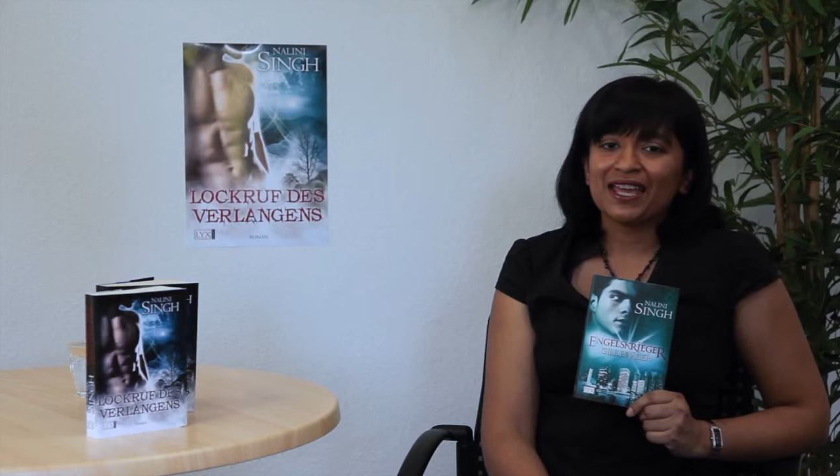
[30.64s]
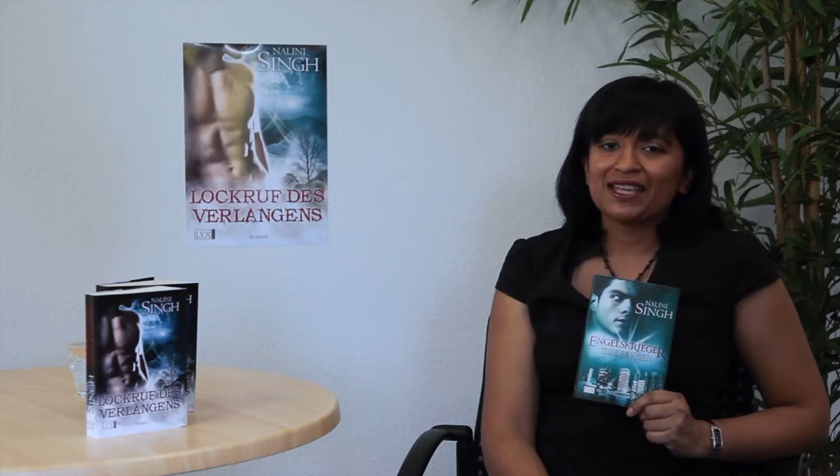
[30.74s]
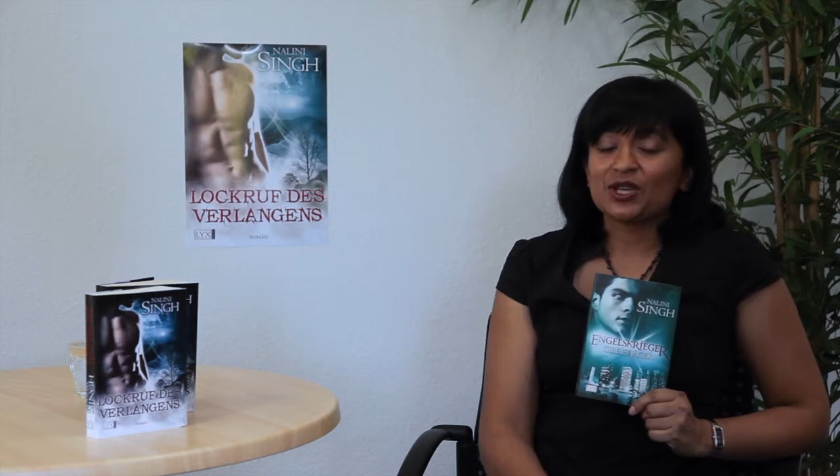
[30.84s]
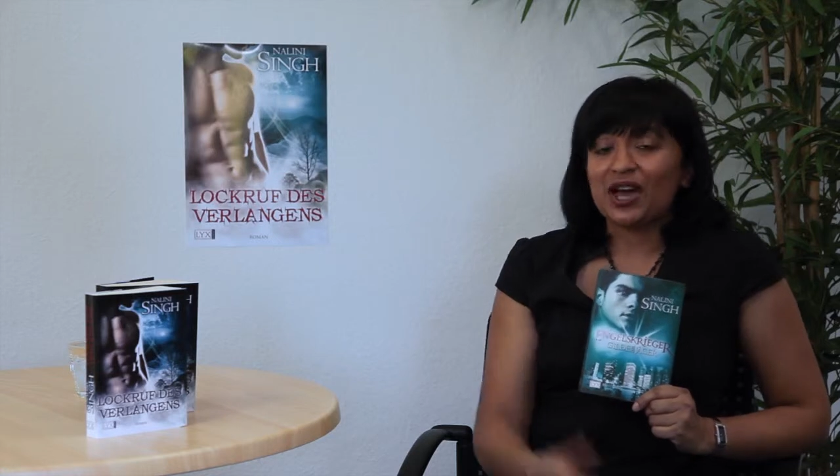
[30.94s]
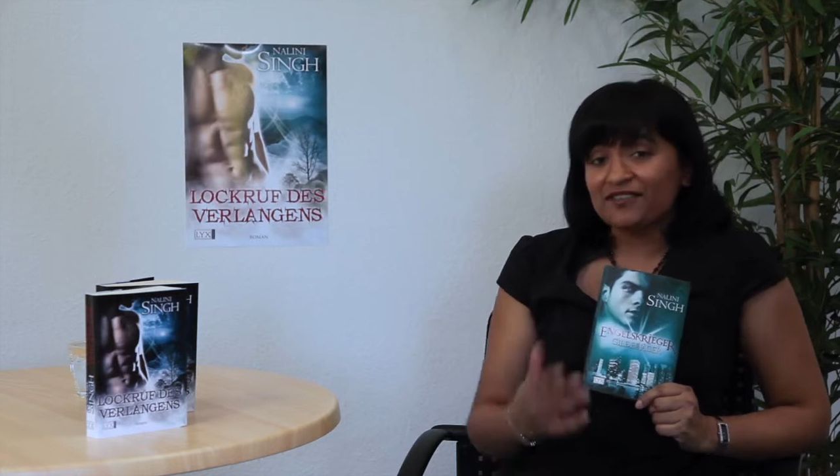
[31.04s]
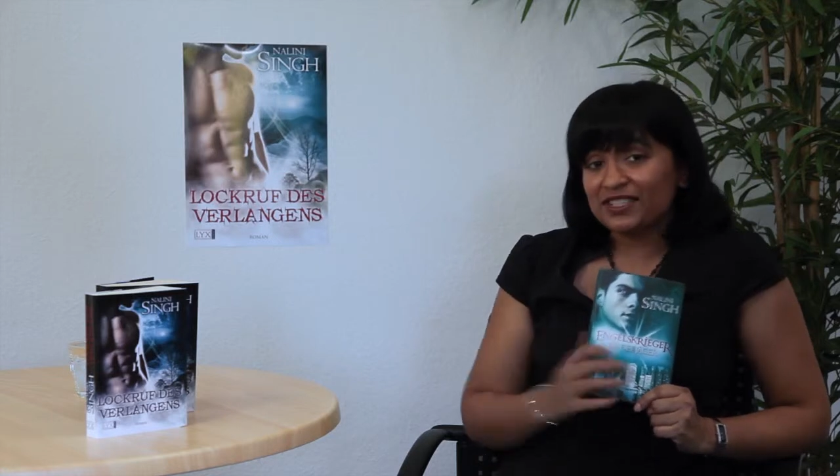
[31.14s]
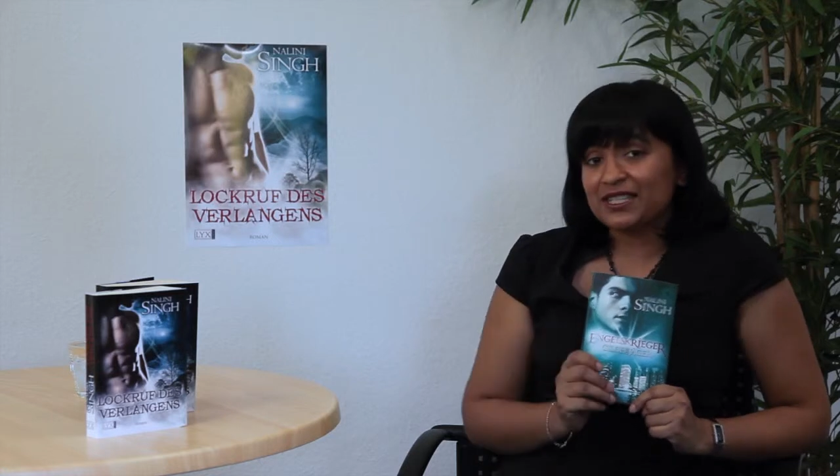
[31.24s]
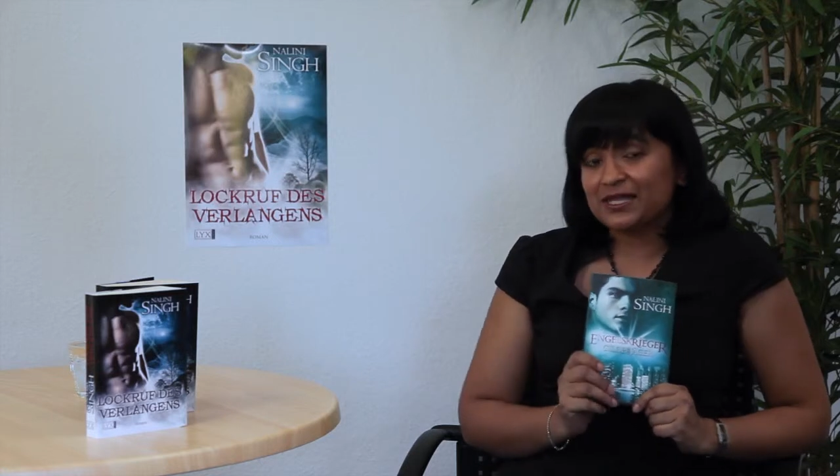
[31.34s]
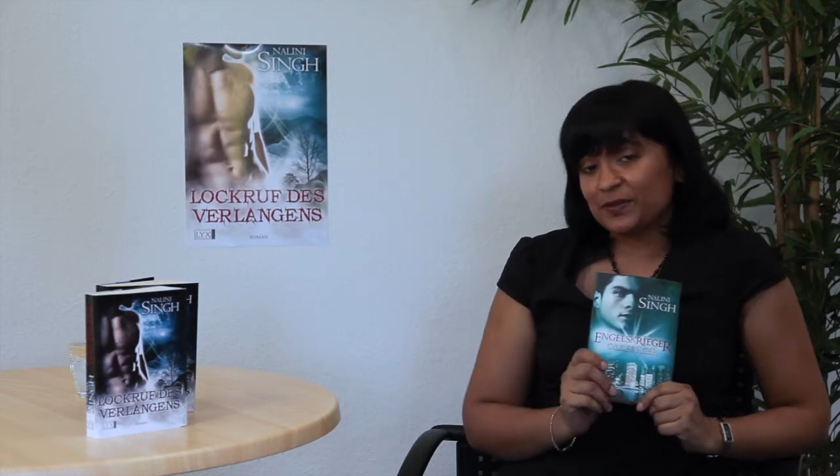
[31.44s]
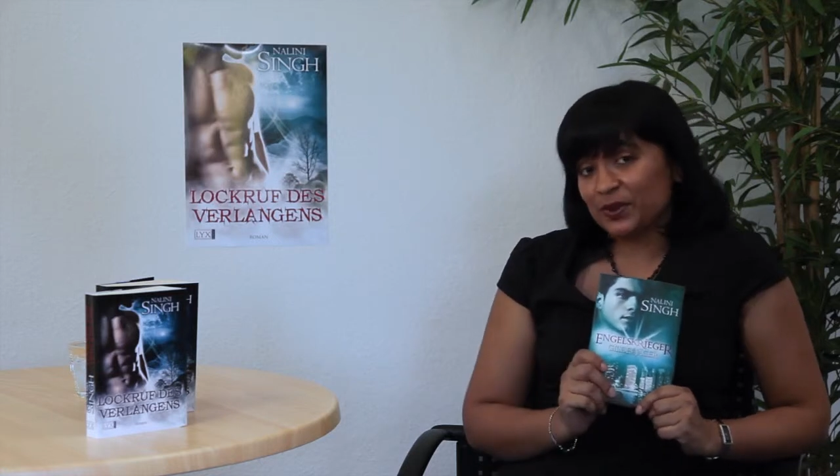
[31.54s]
So after
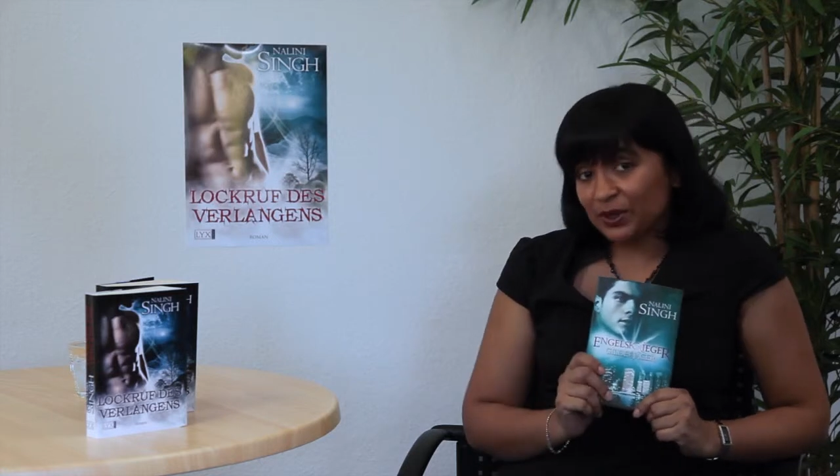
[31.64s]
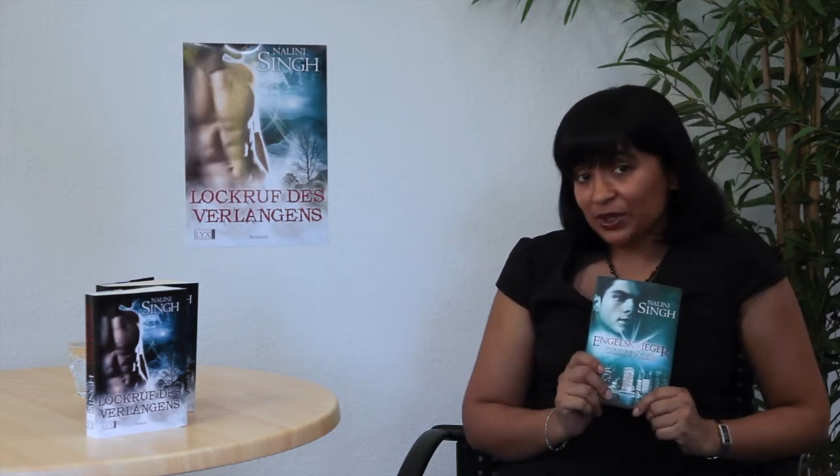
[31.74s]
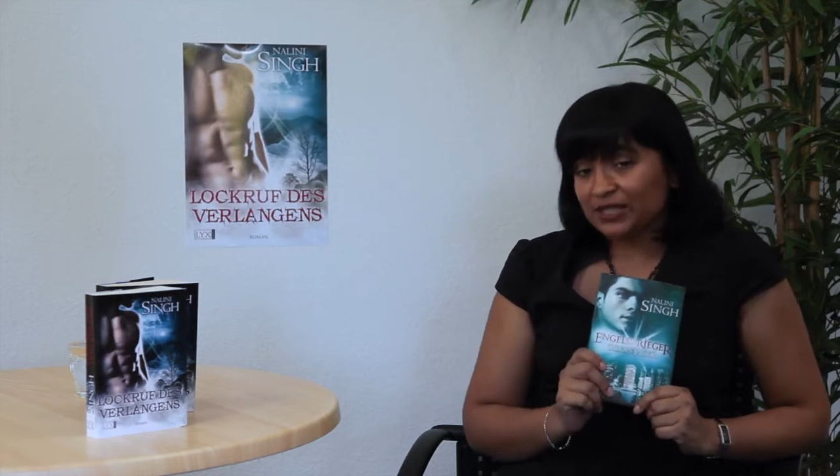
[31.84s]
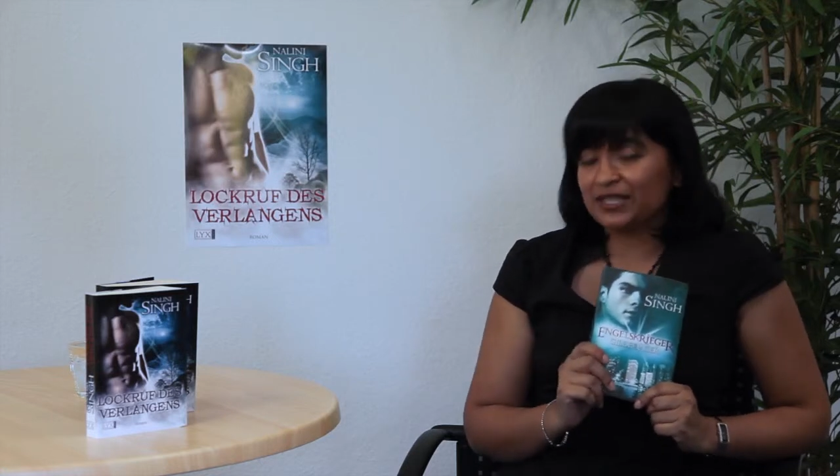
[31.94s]
this book,